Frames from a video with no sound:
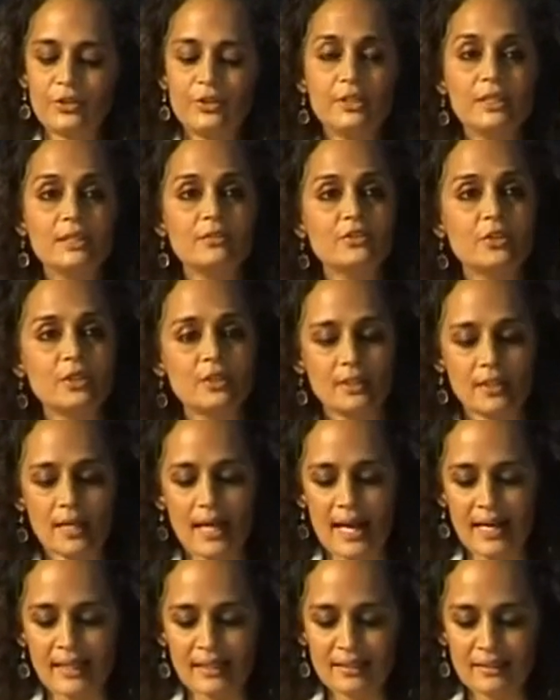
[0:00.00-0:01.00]
strategic
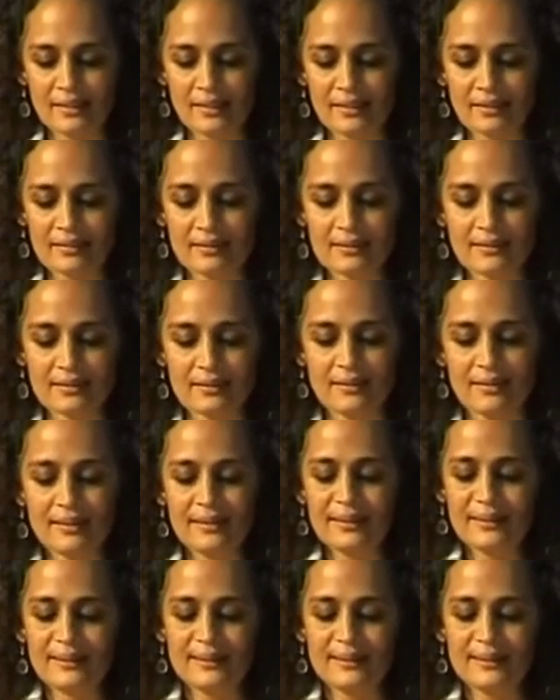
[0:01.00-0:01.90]
analysts,